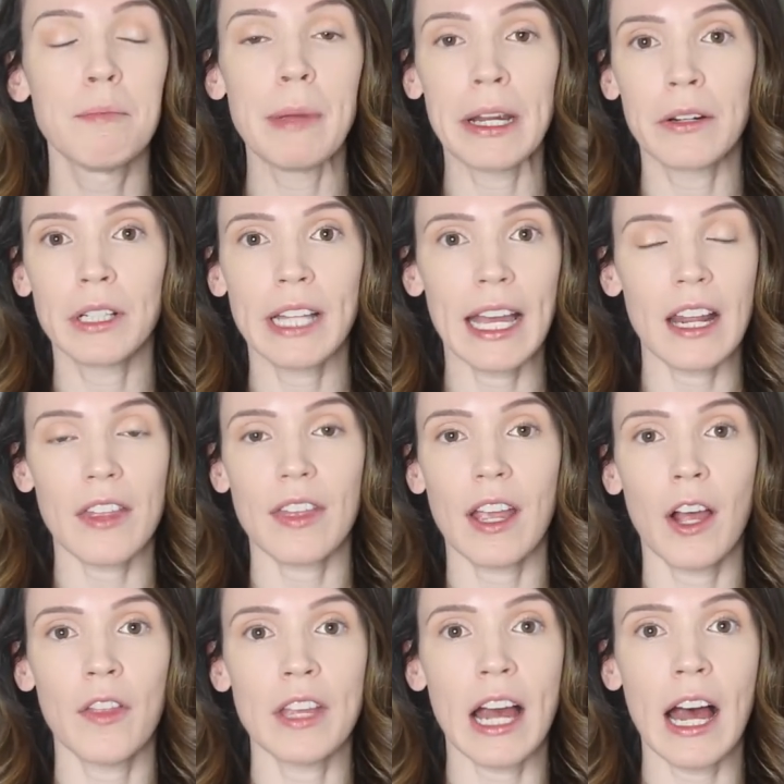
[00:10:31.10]
barely anything
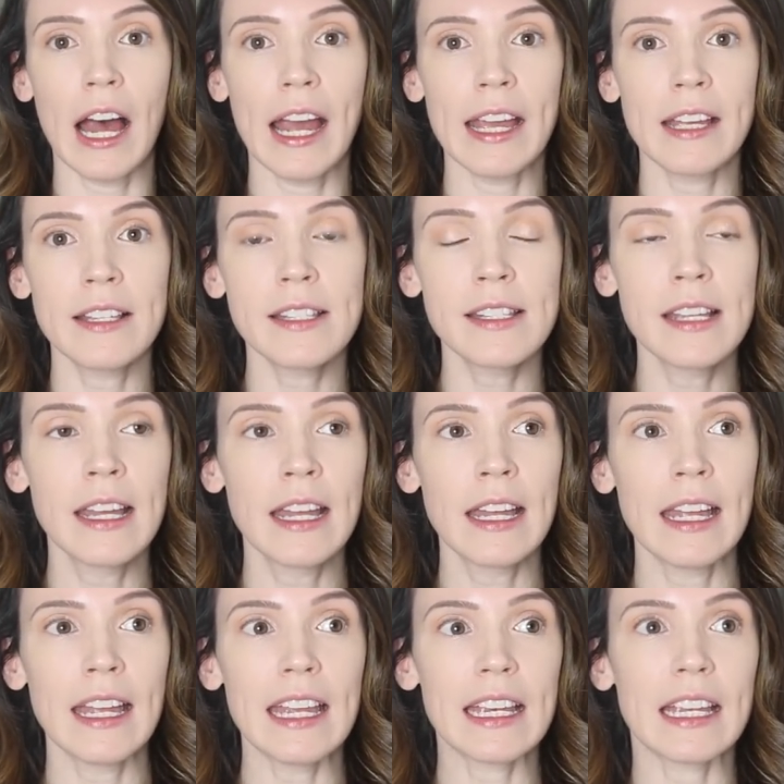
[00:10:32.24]
on the eyes,
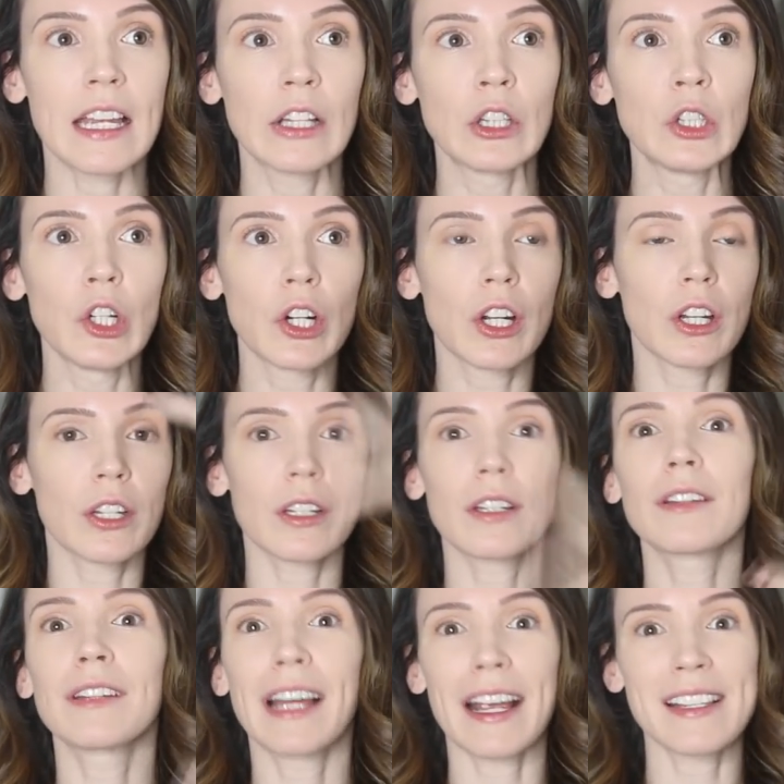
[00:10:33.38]
it can look,
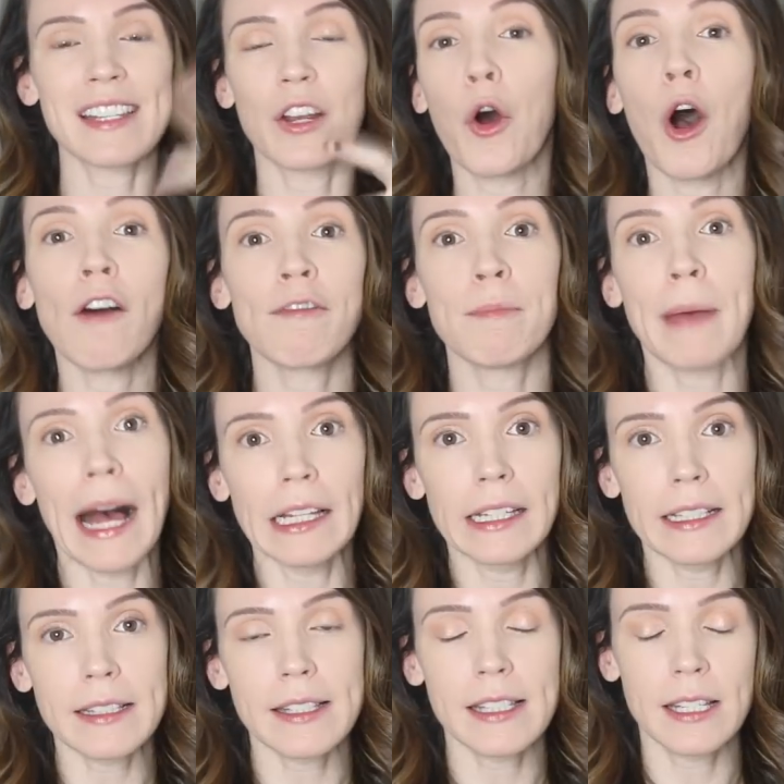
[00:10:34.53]
like I said, off
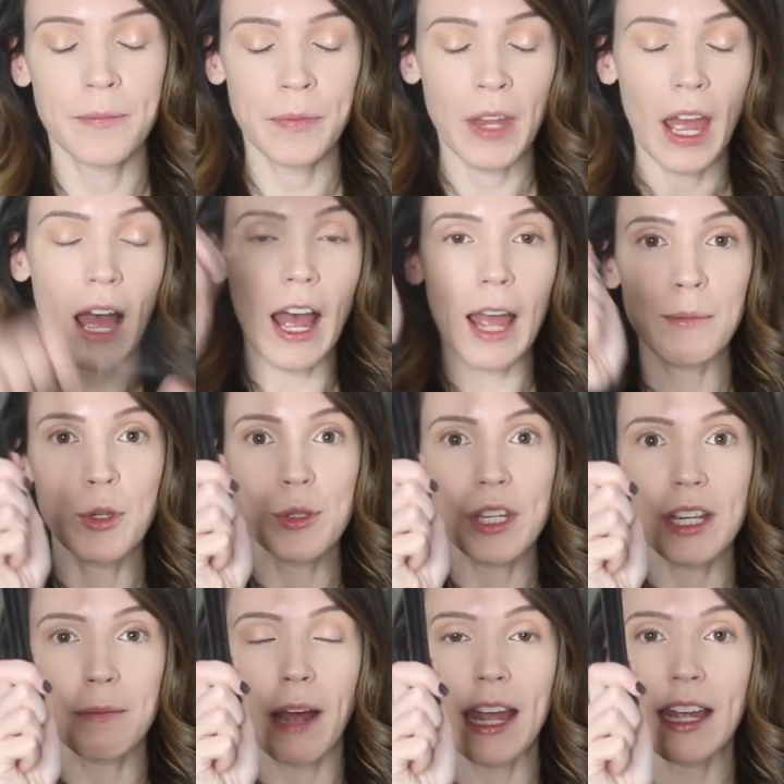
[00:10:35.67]
balance. I'm
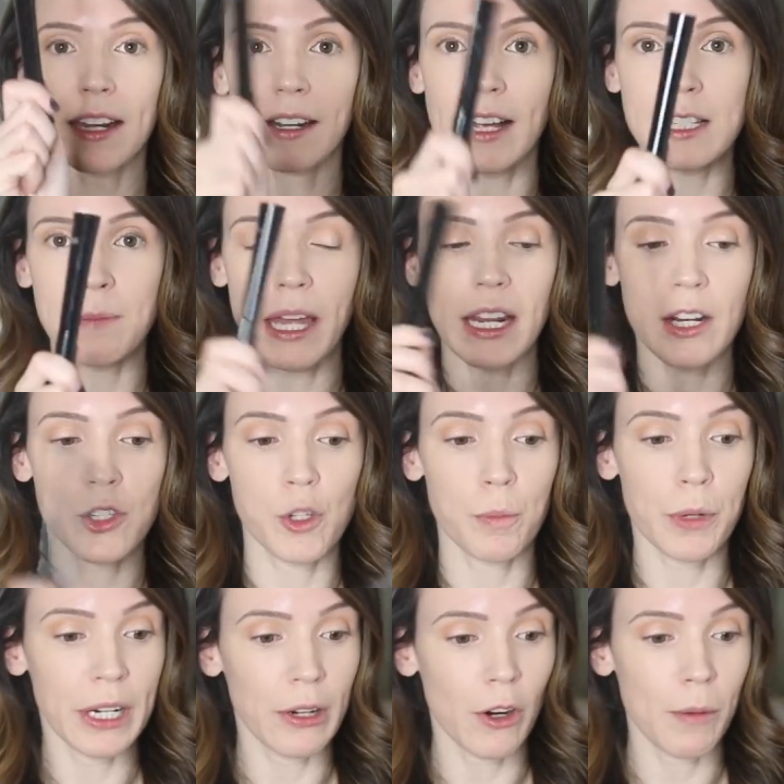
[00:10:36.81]
using my It Cosmetics
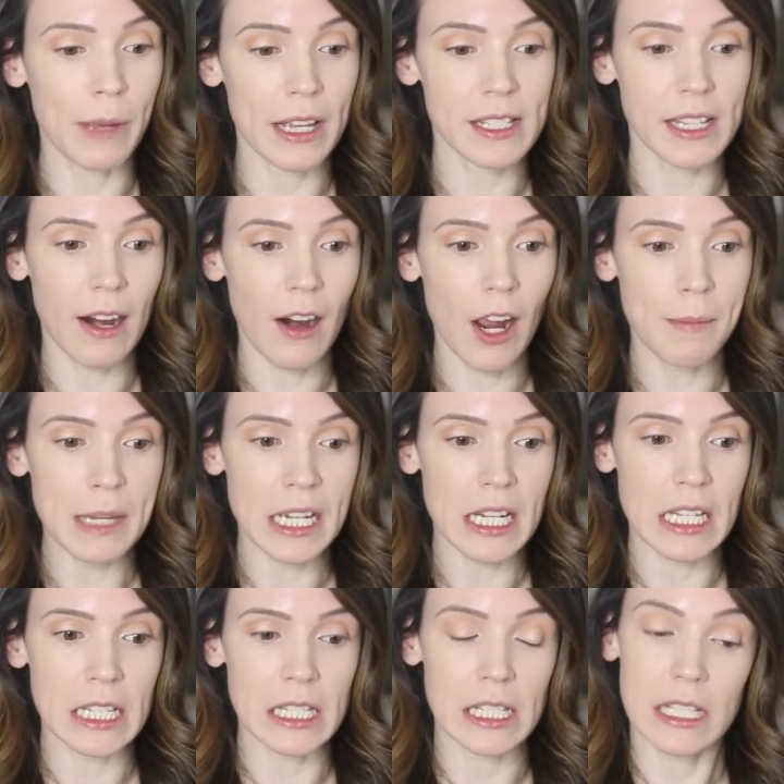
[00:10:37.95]
Superhero Mascara
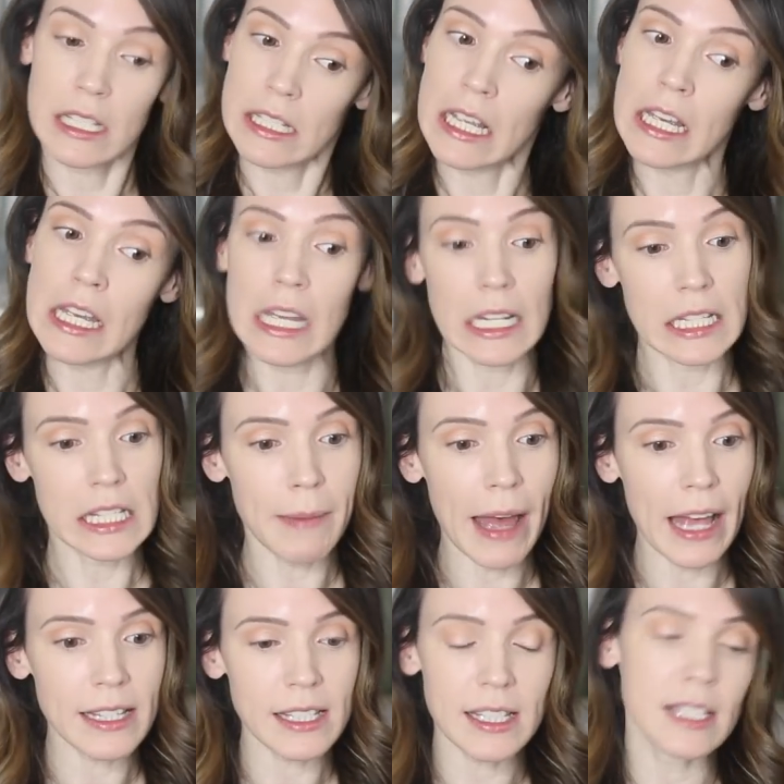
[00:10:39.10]
because it's the
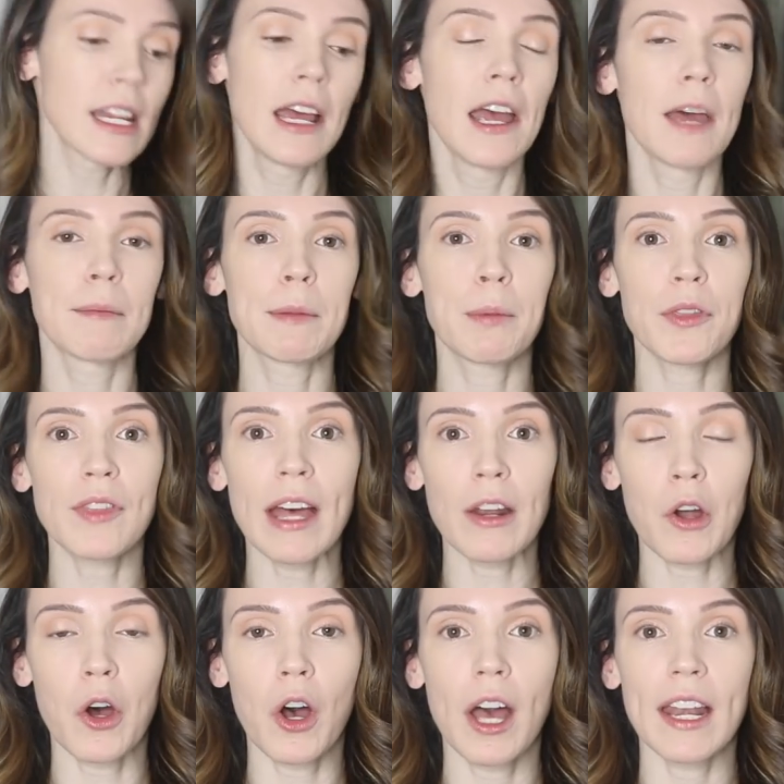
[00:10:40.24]
best. I'm gonna put that
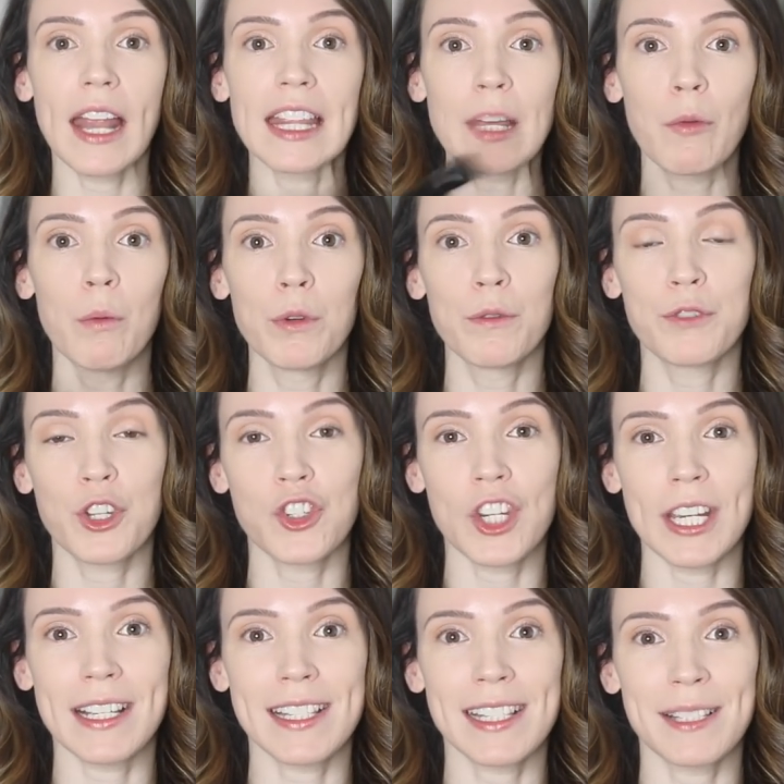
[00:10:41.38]
on and then we'll move to
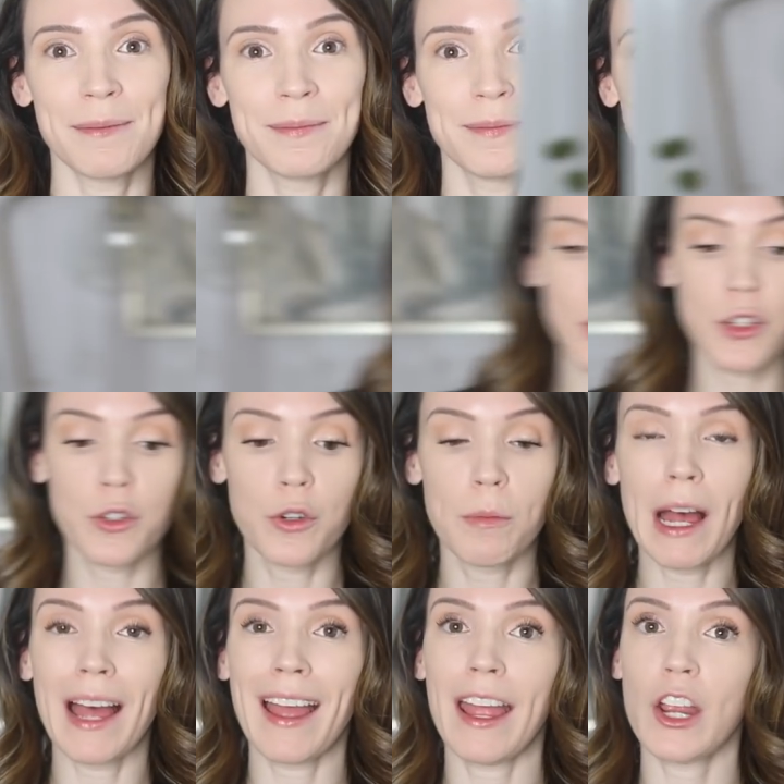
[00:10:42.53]
cheeks. I'm gonna do
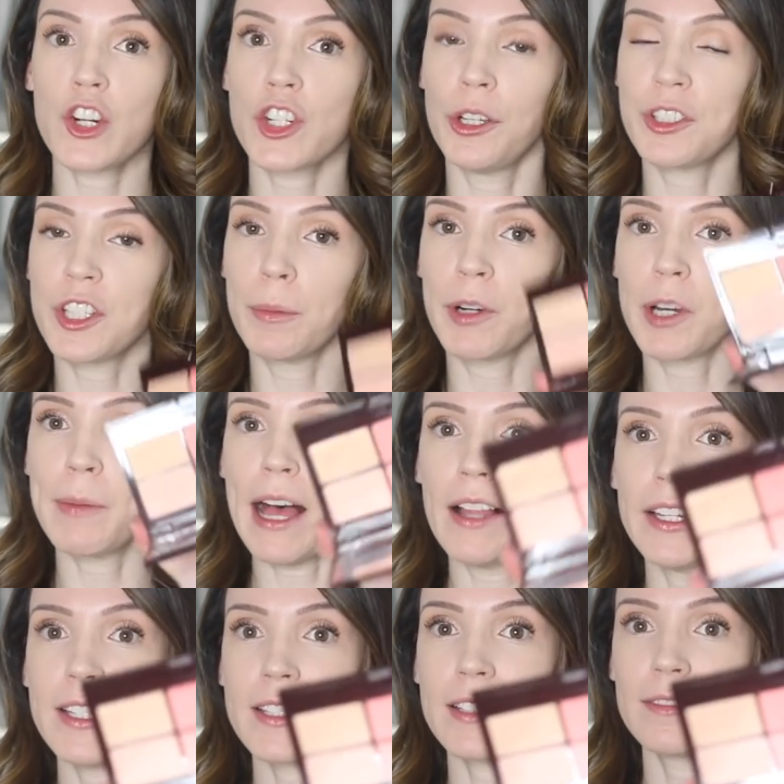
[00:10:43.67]
my Charlotte Tilbury
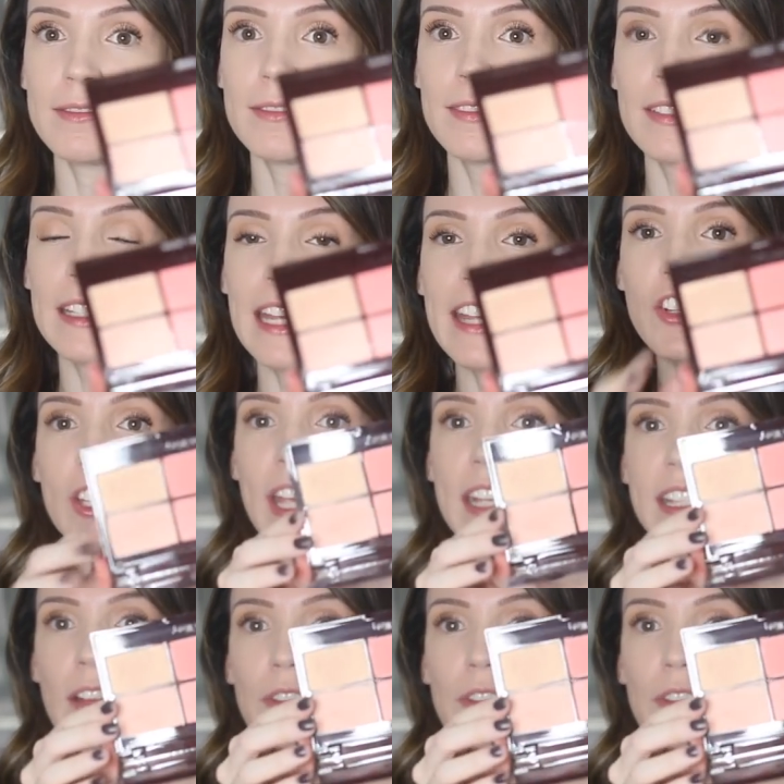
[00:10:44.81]
palette. It just has